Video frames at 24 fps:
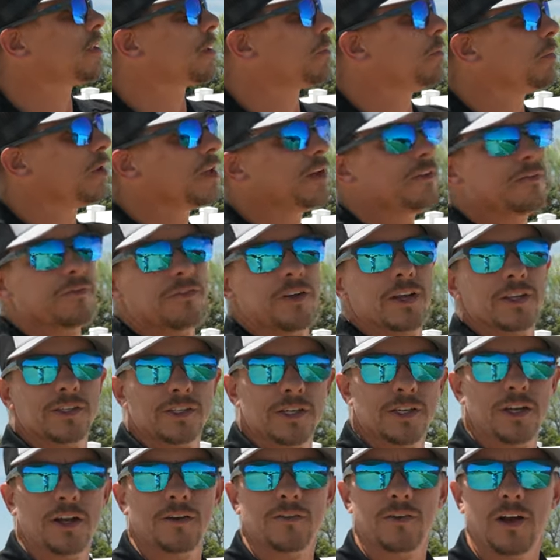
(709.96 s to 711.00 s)
the complete fence
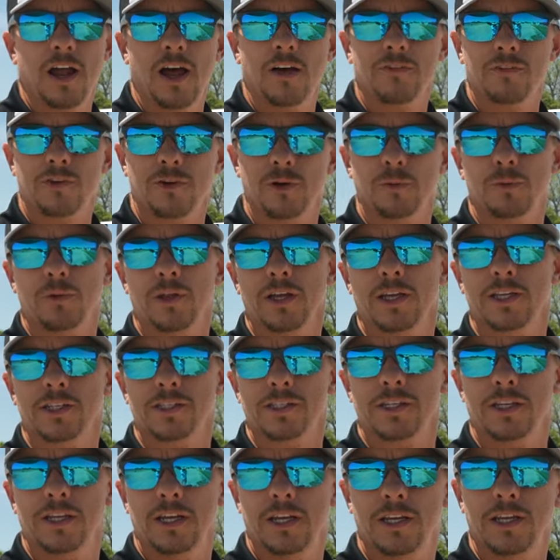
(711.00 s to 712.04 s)
and never have to
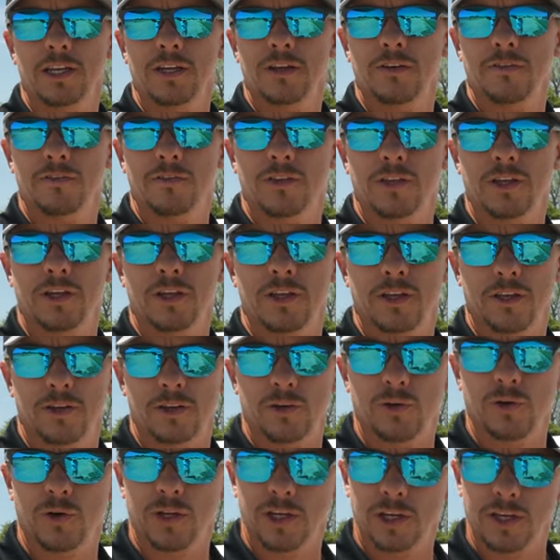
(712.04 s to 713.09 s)
replace any of the,
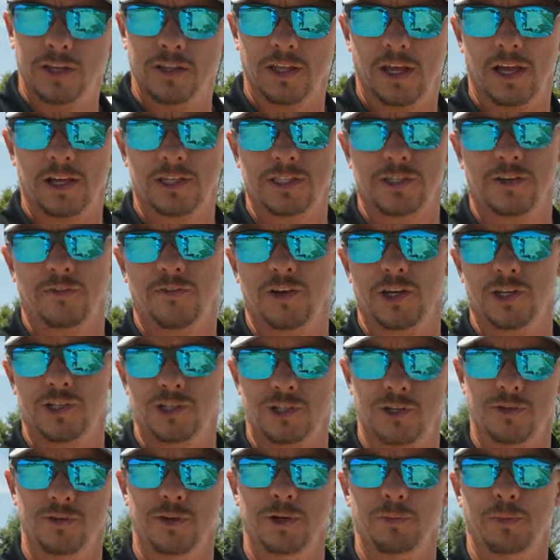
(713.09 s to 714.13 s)
do any of the
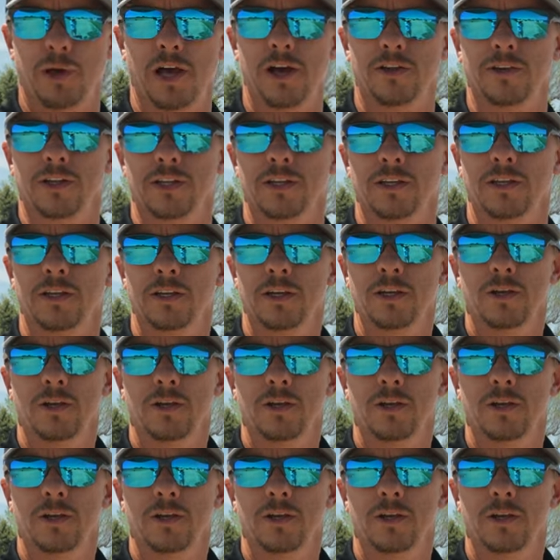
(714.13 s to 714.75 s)
excavation or repounding,